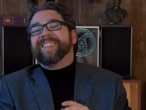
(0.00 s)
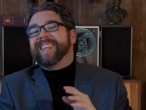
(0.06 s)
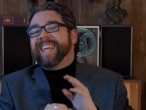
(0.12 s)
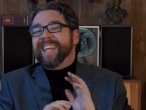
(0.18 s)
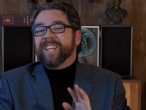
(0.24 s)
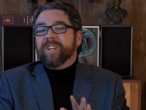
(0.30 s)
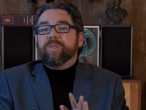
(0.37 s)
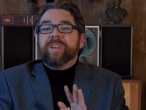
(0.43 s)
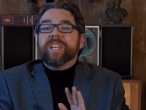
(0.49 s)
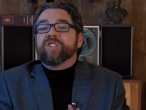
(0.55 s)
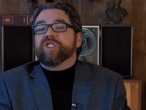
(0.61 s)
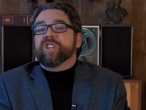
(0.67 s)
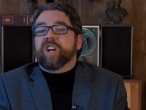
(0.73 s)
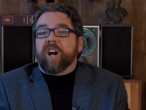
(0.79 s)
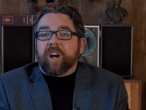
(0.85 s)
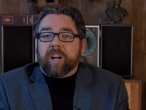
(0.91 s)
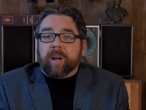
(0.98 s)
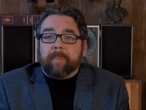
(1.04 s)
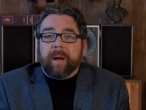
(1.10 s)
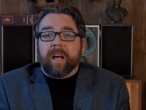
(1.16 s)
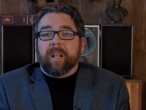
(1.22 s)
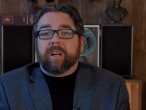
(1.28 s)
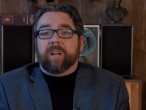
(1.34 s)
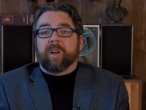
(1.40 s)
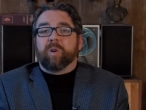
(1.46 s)
The Indonesian
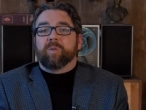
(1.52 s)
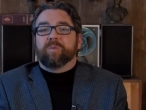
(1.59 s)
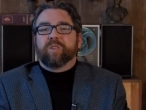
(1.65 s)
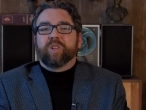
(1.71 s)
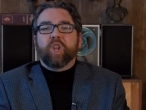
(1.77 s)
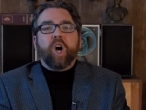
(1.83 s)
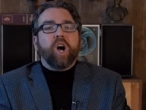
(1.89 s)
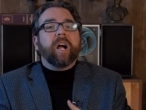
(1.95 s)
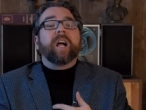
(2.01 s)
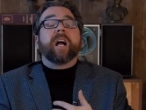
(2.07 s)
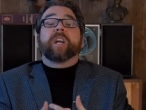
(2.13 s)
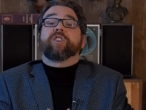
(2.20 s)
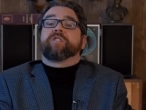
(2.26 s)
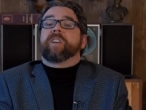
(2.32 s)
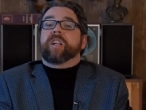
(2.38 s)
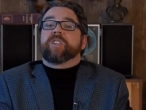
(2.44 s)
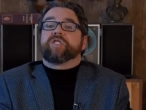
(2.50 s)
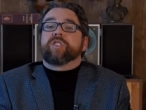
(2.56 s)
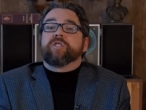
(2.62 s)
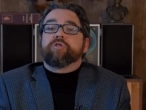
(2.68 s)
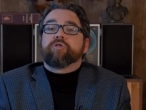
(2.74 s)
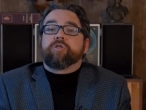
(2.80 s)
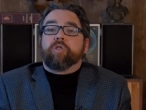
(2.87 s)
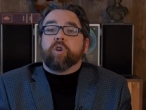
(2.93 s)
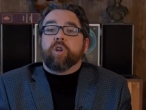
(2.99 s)
archipelago, long under Dutch
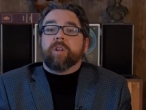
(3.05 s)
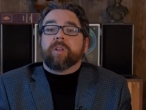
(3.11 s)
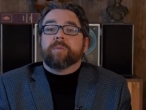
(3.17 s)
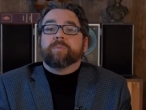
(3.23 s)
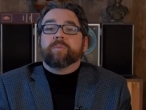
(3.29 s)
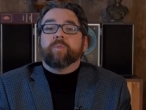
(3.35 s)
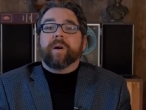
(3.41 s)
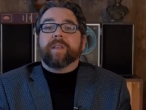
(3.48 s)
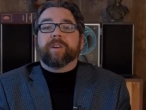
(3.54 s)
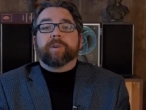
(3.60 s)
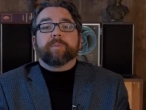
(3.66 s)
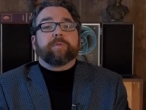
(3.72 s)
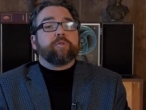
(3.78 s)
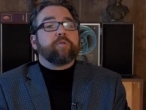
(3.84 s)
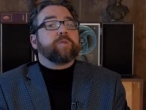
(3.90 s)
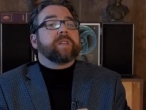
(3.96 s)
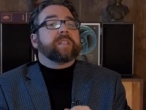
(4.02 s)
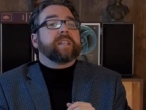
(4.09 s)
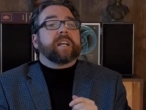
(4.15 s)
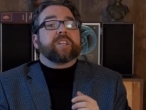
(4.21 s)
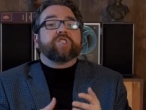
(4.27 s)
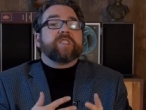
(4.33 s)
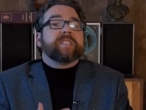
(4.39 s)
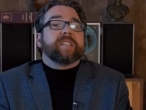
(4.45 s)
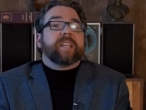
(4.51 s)
control, whether through the
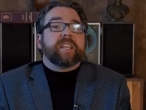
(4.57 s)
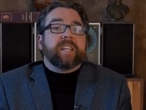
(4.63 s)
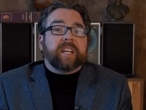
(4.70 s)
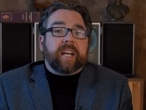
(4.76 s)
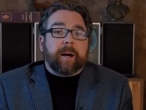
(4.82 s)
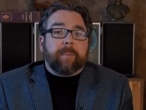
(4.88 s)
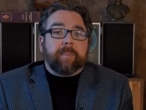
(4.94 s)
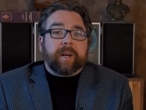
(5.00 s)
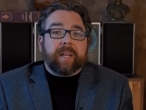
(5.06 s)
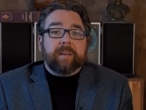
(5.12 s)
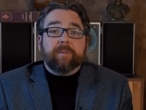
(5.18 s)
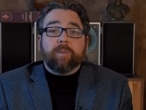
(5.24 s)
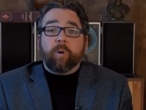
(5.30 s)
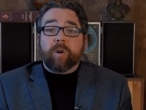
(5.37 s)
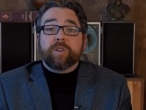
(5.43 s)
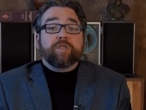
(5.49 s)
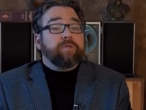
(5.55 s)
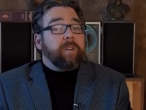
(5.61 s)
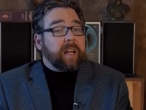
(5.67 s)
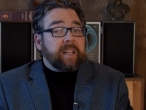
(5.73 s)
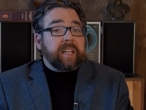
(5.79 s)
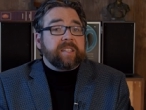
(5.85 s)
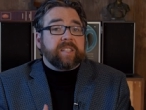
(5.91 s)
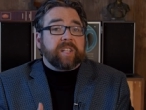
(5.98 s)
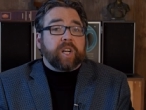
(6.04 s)
Dutch East India Company or
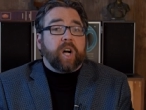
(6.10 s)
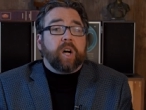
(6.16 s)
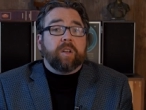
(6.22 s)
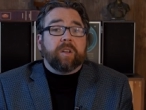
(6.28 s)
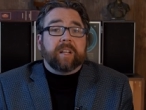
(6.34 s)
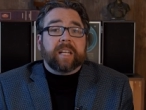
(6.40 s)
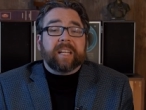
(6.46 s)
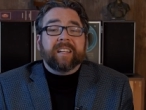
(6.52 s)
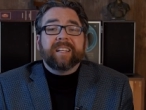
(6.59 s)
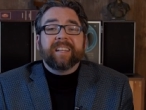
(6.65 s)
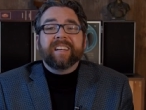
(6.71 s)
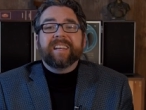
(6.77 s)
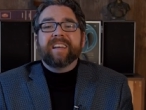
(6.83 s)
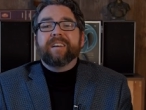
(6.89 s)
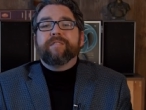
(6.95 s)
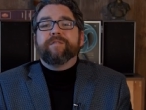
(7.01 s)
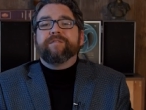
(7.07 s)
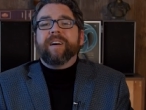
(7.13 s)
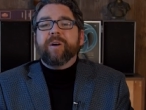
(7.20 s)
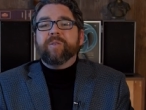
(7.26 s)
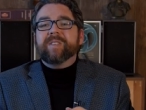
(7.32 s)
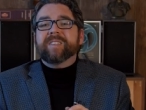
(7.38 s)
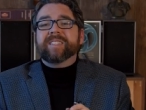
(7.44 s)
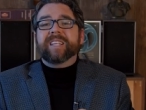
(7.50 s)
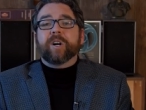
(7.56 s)
directly as a colony,
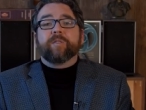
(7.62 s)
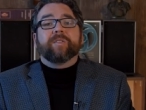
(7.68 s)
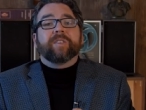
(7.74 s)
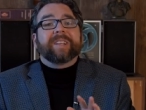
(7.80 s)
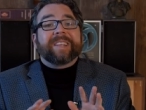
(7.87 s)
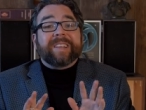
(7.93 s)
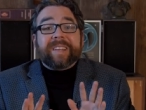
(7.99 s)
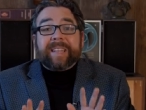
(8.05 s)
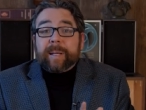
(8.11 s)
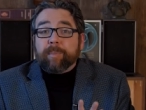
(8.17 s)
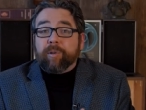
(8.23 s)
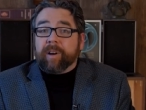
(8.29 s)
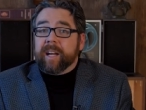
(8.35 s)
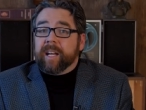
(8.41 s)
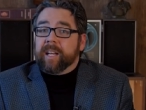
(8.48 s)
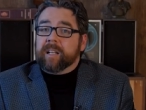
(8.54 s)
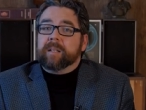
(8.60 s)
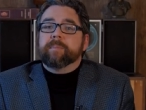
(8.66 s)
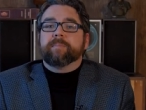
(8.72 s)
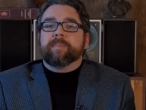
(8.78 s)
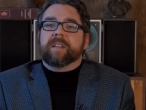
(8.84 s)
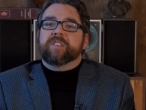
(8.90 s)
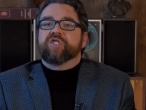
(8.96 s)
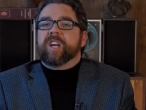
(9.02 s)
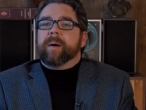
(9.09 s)
found itself liberated
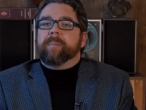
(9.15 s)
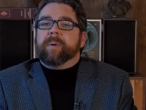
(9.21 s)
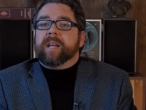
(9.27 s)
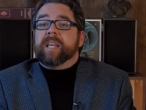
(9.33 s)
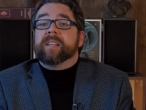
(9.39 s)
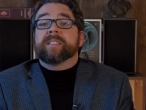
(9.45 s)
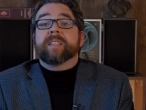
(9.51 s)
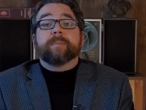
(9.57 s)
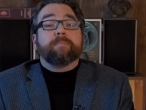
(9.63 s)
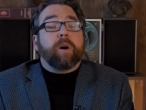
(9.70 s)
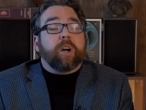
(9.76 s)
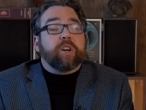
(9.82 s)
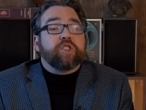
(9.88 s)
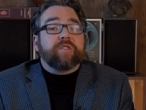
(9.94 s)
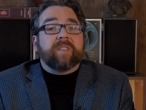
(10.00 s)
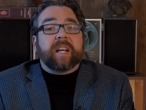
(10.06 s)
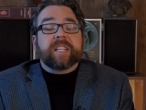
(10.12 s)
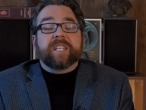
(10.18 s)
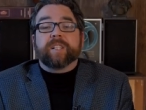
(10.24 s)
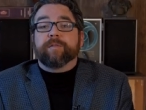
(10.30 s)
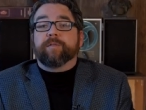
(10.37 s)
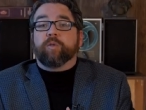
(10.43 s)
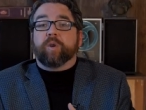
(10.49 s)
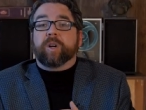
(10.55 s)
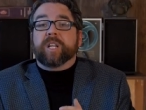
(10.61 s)
by the Japanese in March of
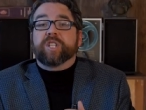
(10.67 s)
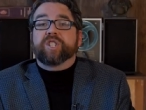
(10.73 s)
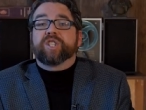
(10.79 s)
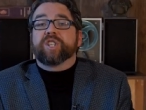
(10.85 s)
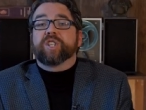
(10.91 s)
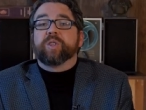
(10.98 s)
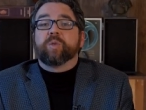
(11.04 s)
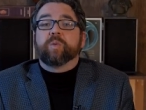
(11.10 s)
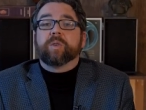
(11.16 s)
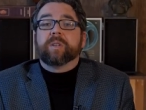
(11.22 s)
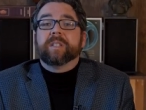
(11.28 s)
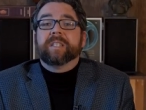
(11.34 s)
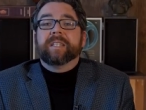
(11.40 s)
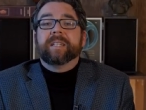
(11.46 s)
1942.